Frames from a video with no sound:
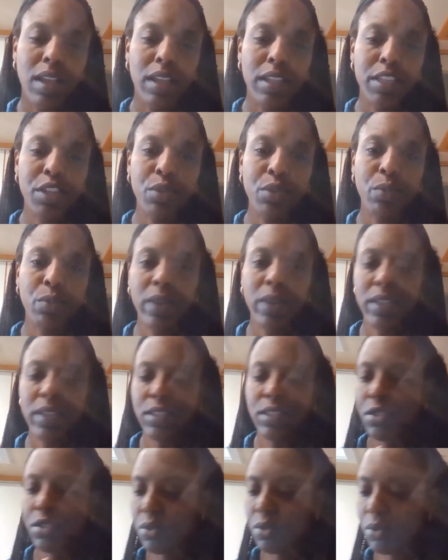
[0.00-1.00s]
you want
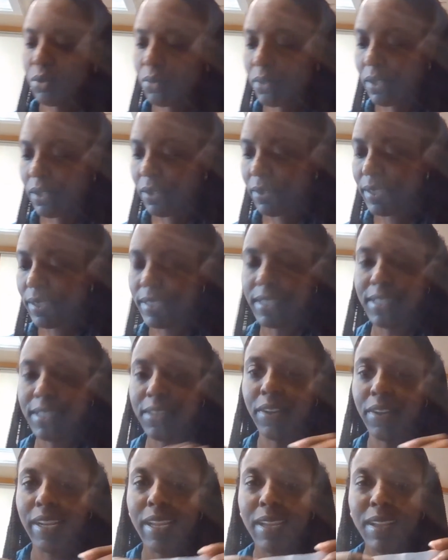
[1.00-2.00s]
to, oh, this is
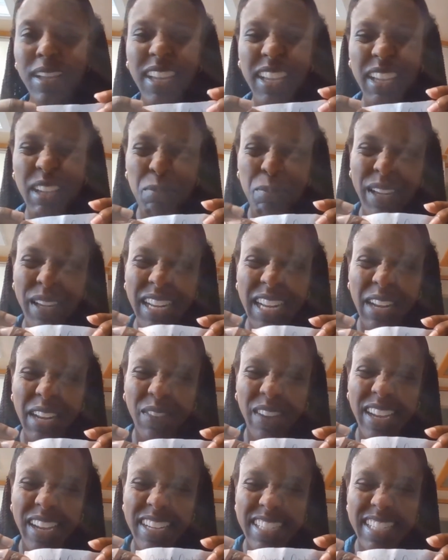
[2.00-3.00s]
dirty, but
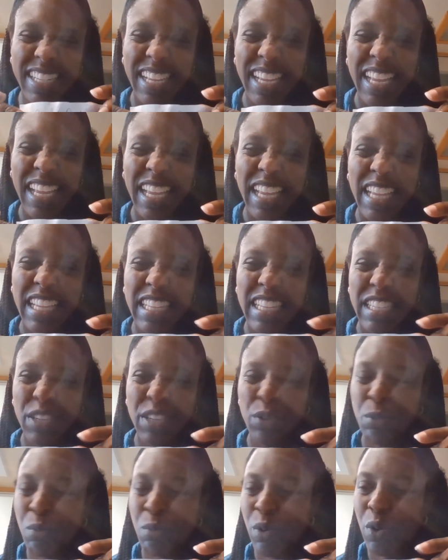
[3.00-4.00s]
anyways,
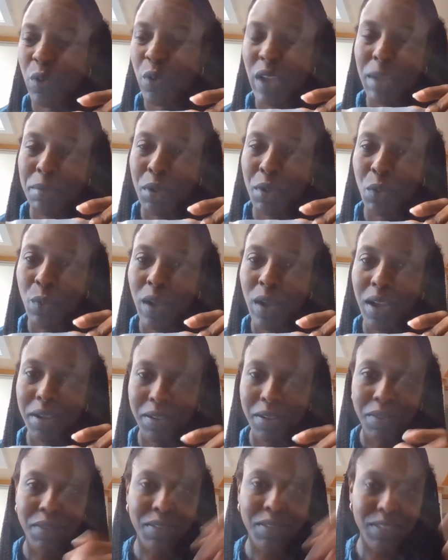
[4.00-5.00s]
you program your
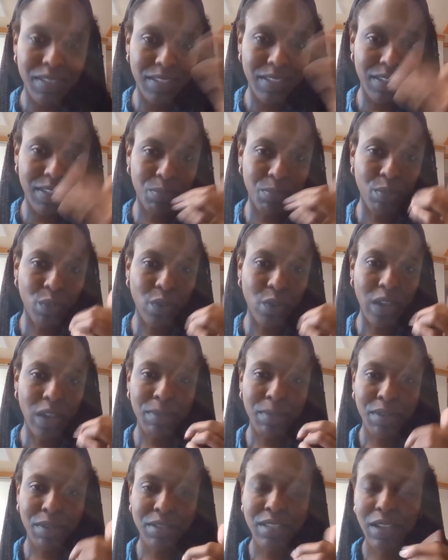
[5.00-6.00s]
water to program
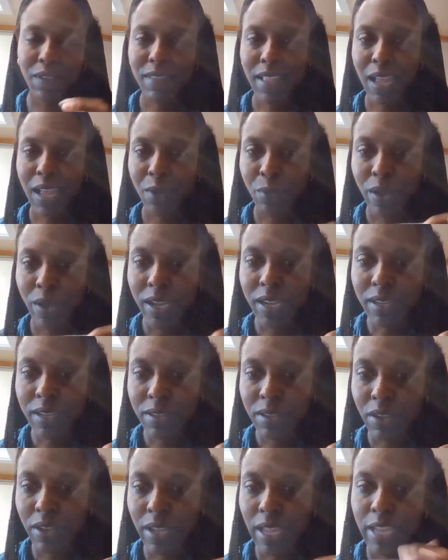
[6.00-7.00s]
yourself that way.
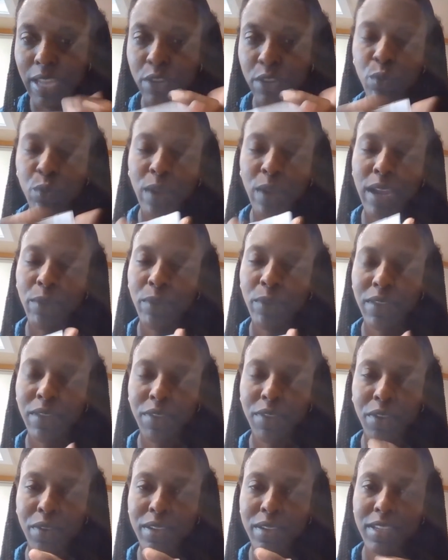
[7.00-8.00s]
Okay, you write whatever
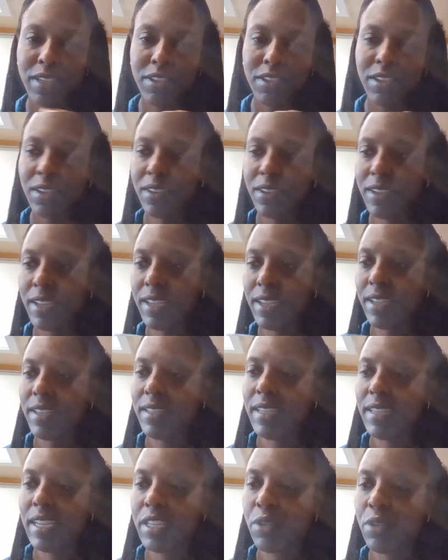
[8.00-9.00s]
your intention
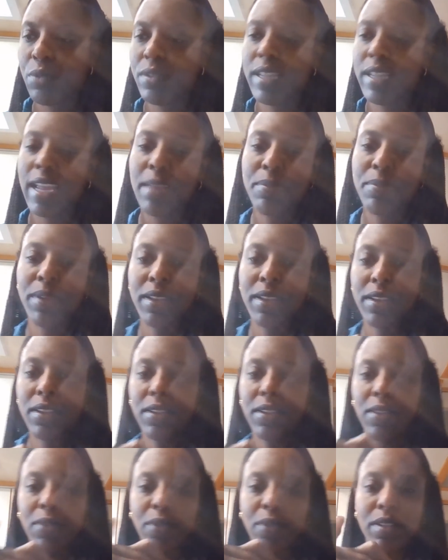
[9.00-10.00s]
is and you tape it
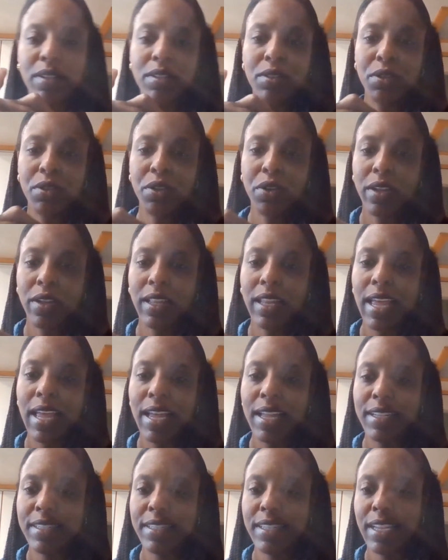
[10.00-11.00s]
onto your
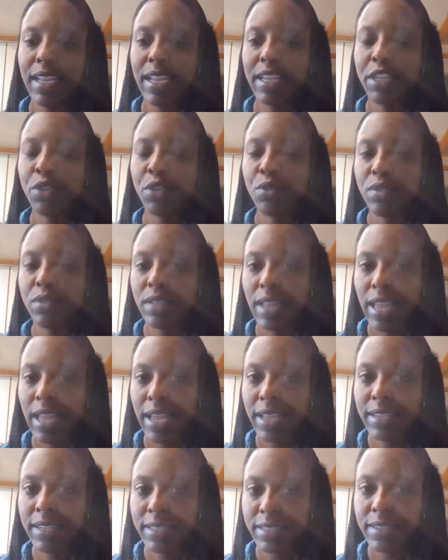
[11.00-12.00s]
glass, and use
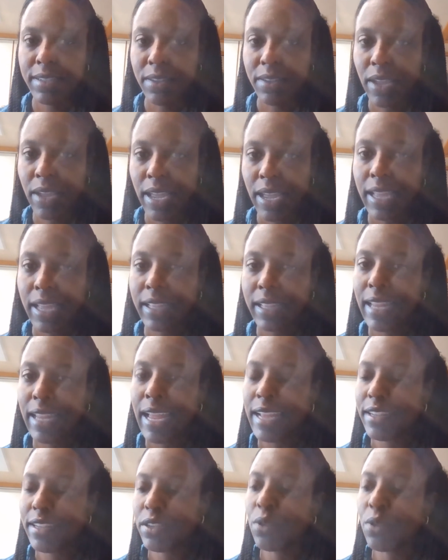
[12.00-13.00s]
glass. Okay,
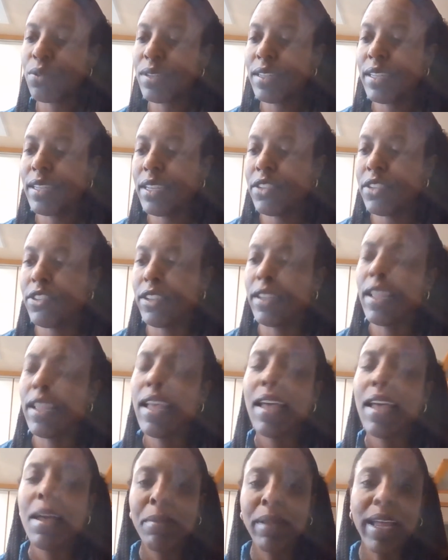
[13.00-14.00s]
glass holds intention.
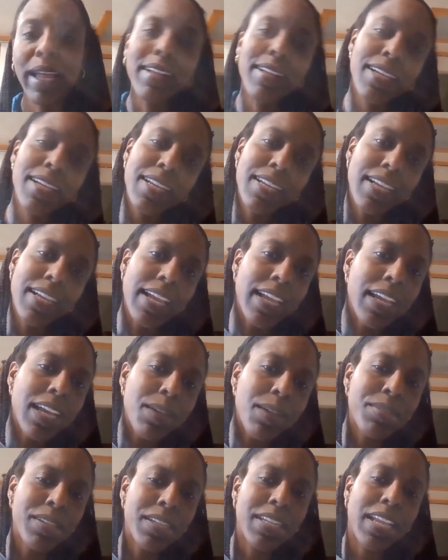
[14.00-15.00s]
Plastic, it
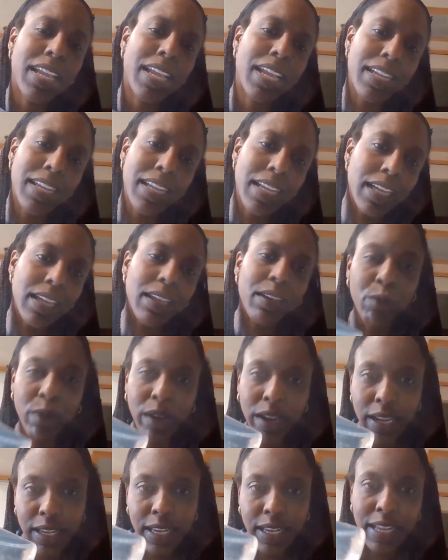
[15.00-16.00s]
comes in handy,
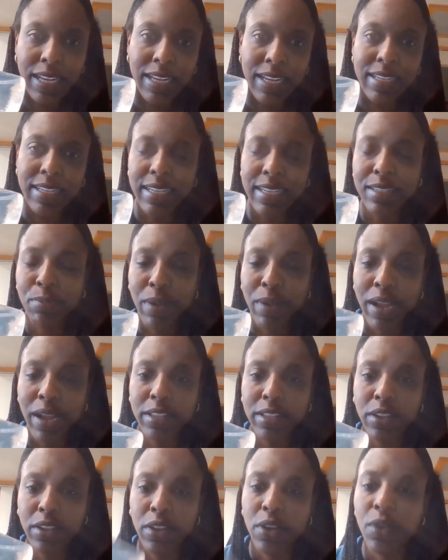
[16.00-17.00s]
right? It's
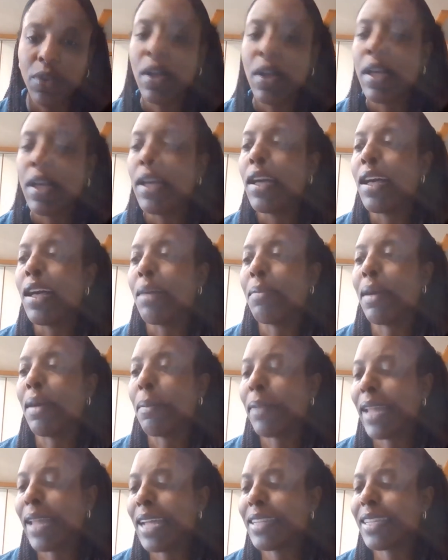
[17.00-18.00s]
practical, but
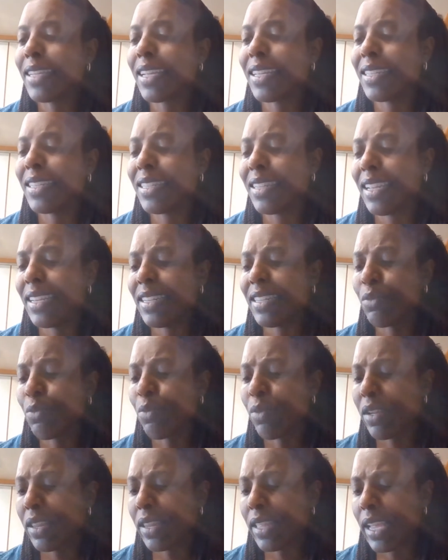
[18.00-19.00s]
plastic is
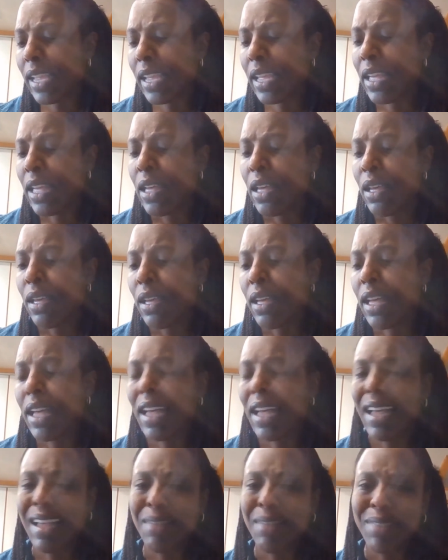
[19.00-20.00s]
really,
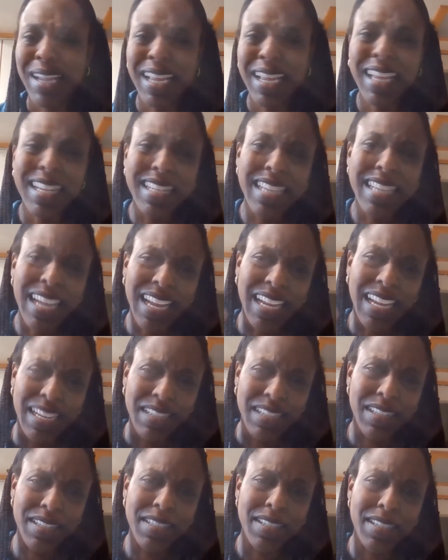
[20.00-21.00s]
it
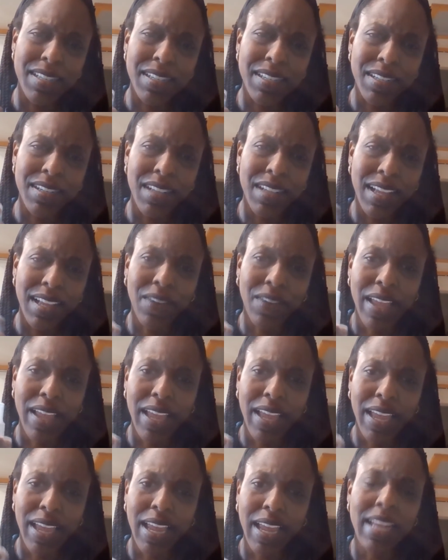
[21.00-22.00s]
contains,
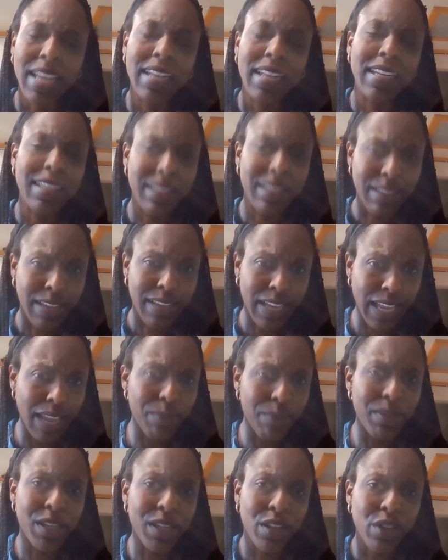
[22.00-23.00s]
okay, and
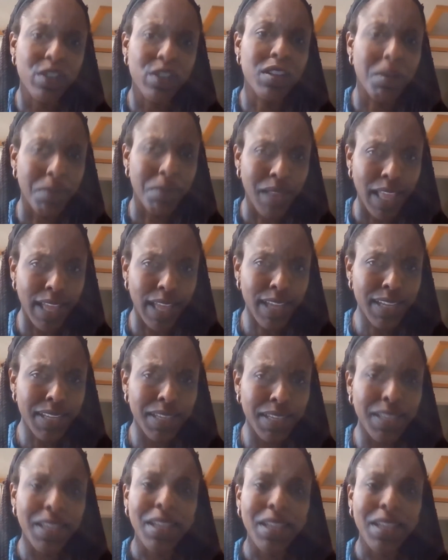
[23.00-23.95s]
can be used to block.